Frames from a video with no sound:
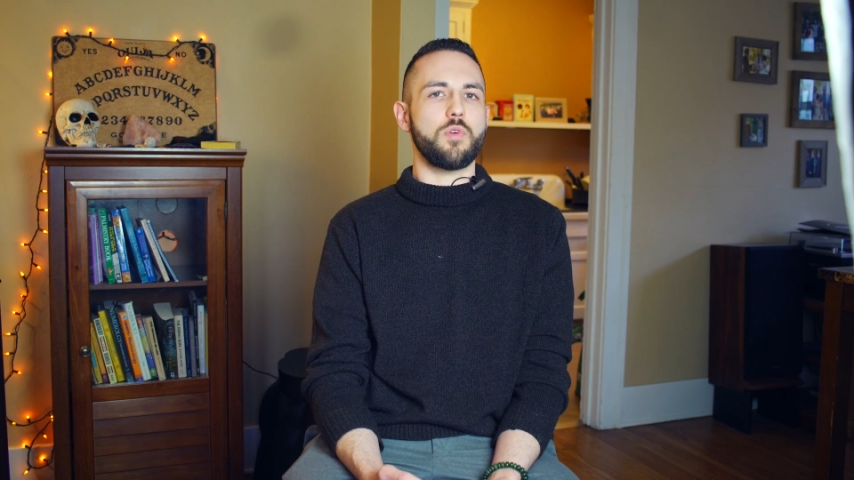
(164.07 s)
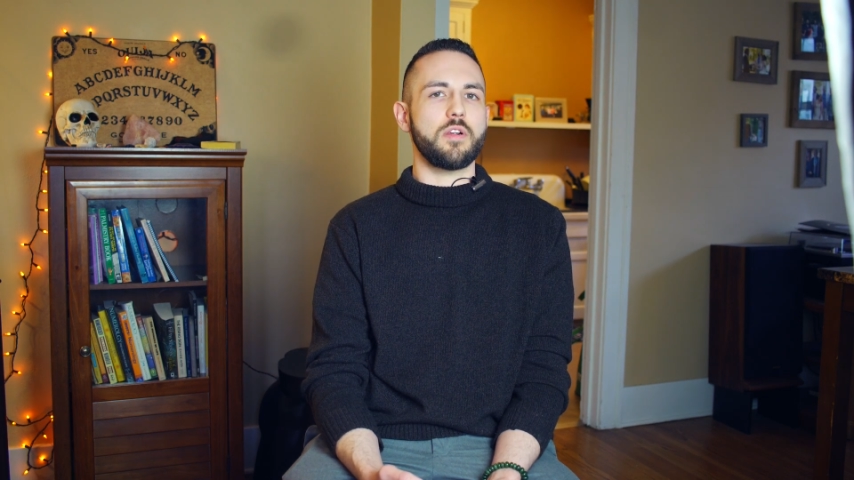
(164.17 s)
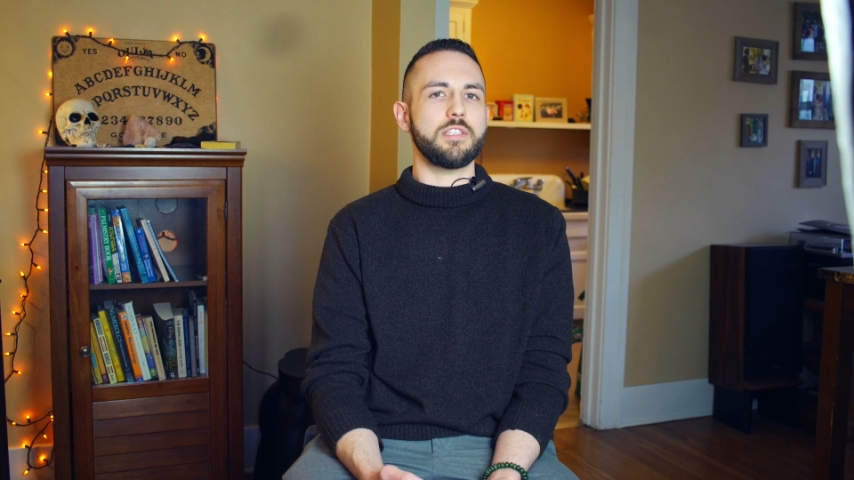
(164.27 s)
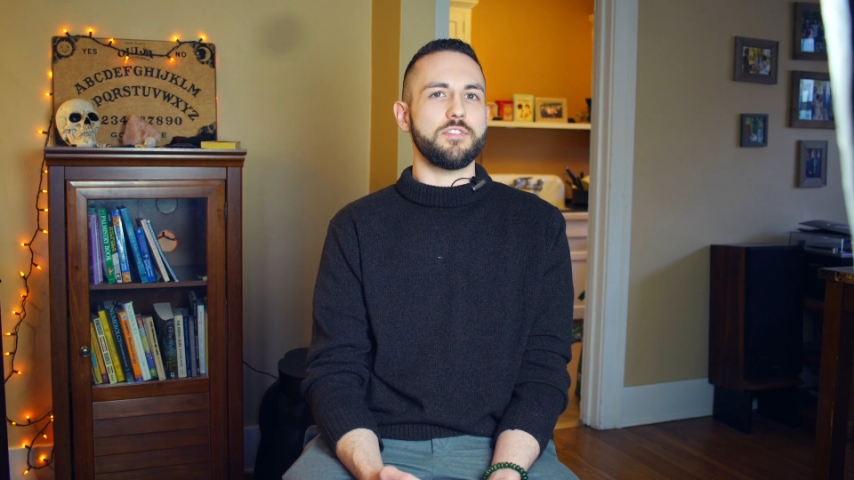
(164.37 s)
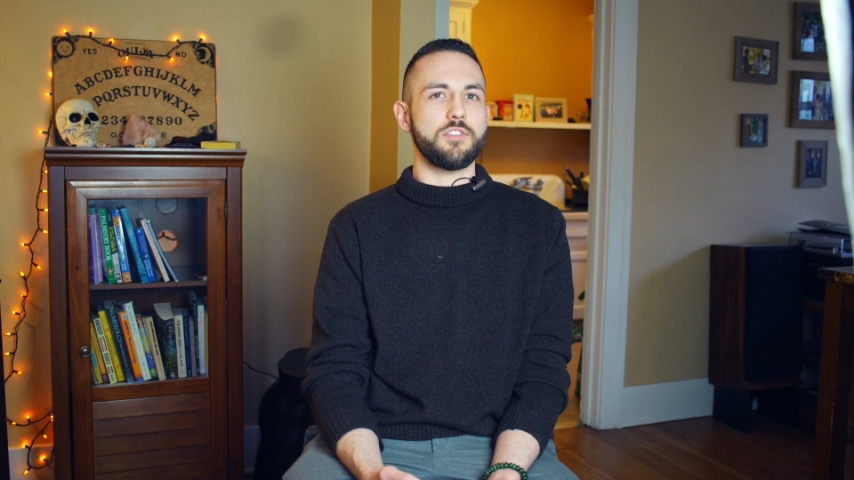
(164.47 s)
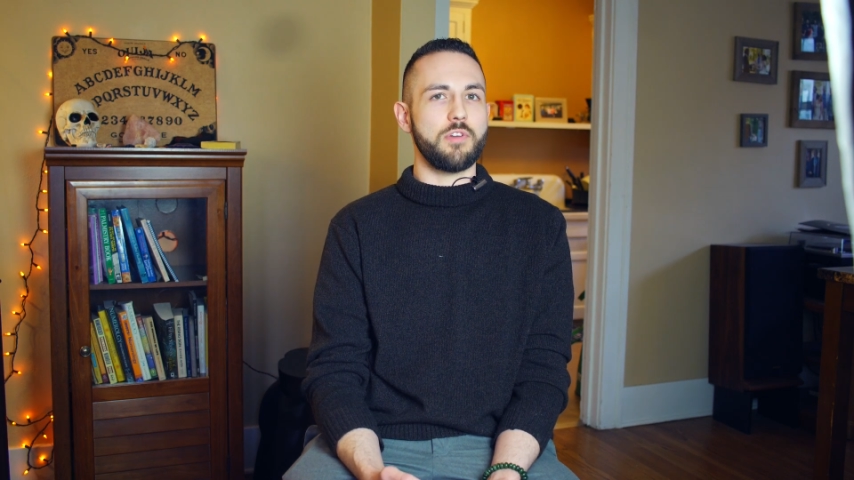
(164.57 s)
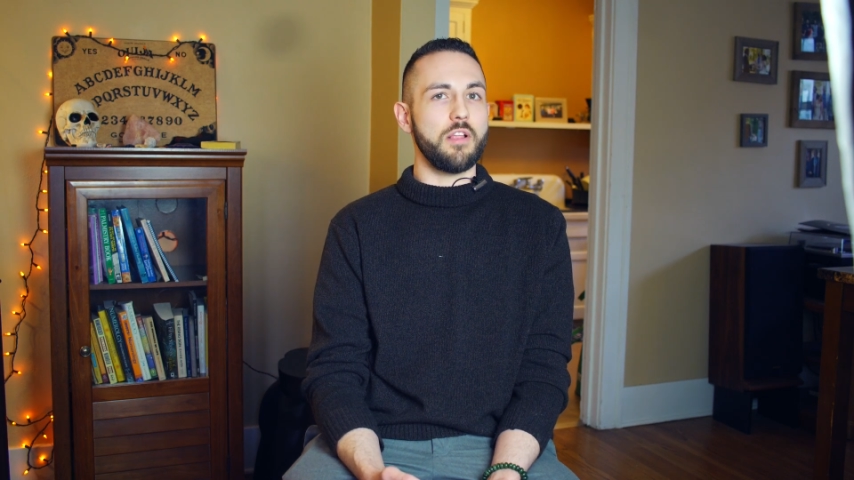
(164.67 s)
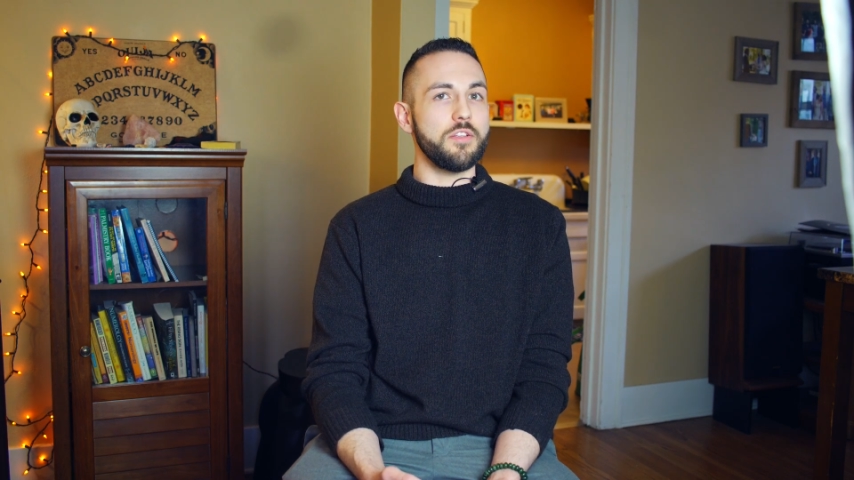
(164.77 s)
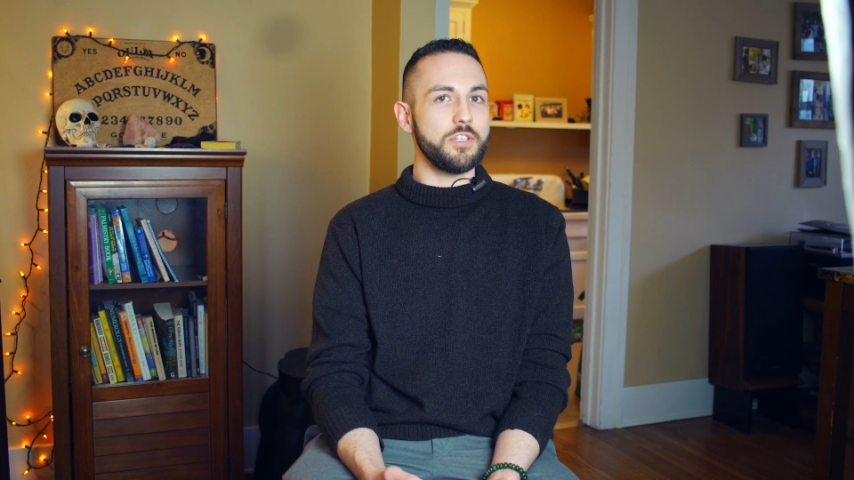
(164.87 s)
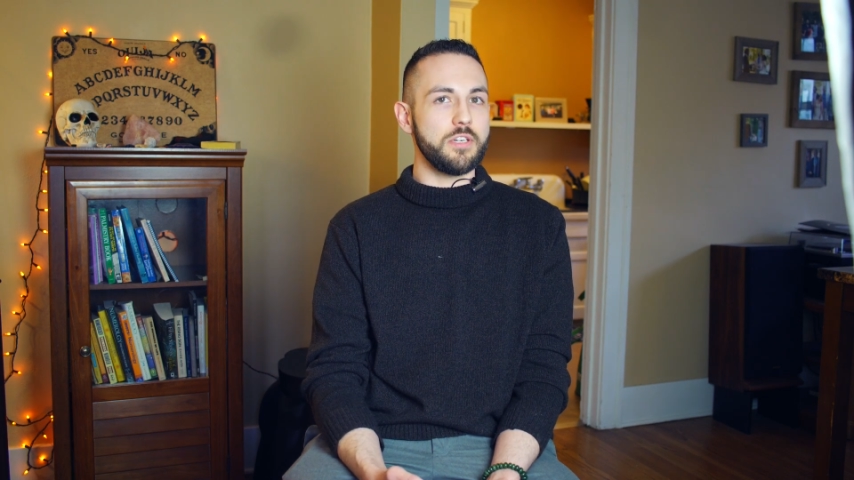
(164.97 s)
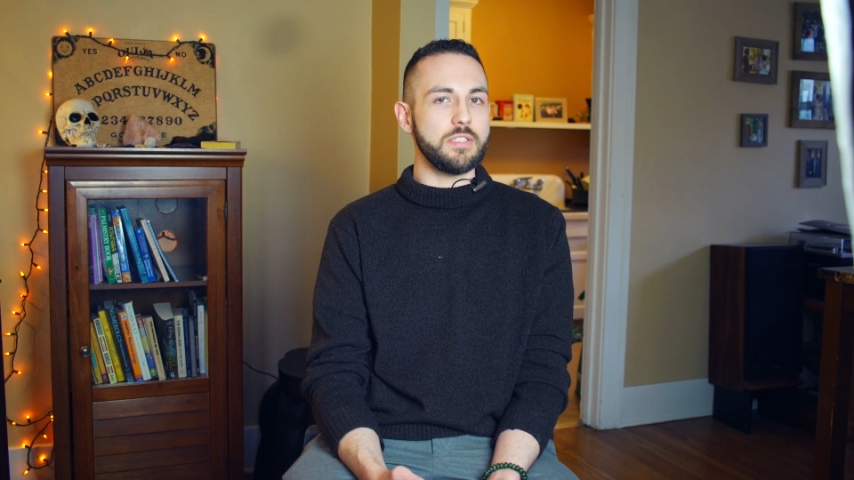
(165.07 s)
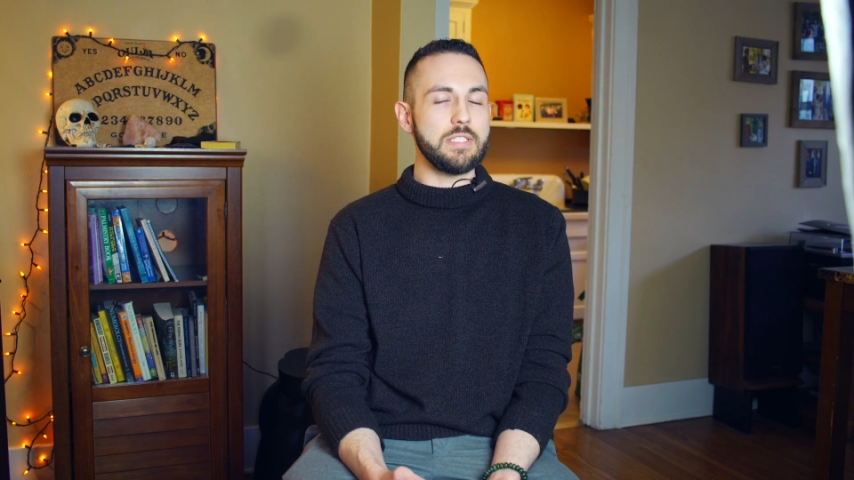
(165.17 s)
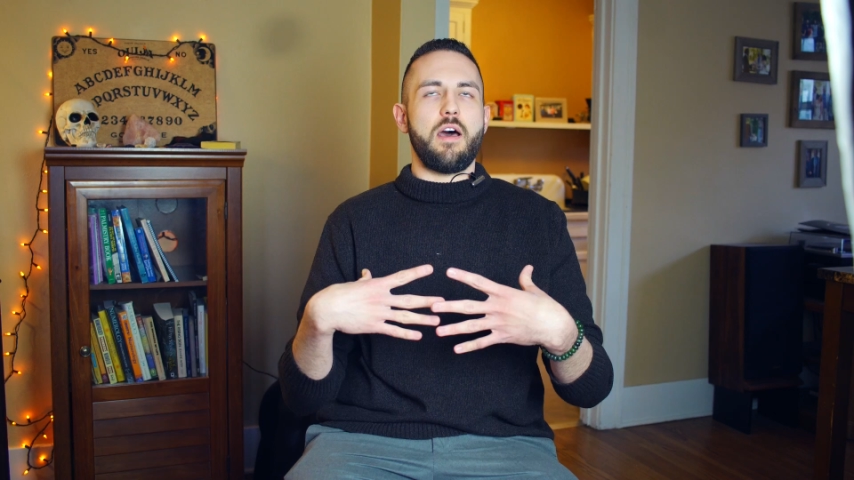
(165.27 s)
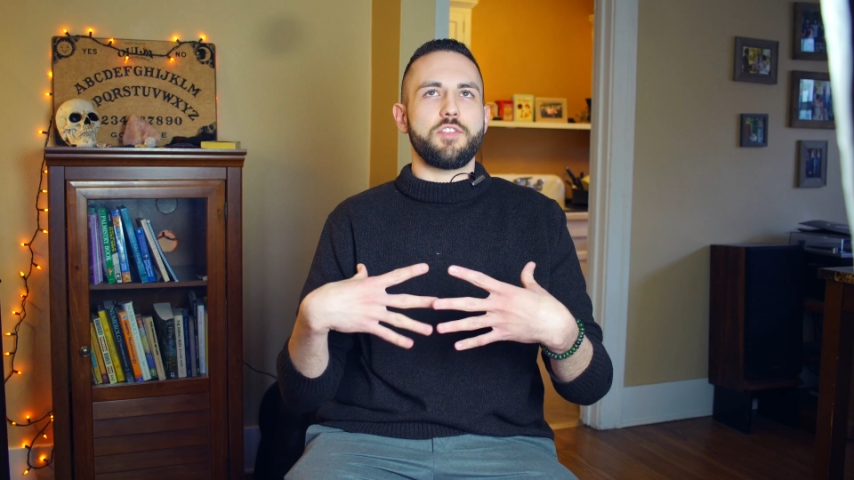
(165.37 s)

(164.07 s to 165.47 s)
works of astrologers.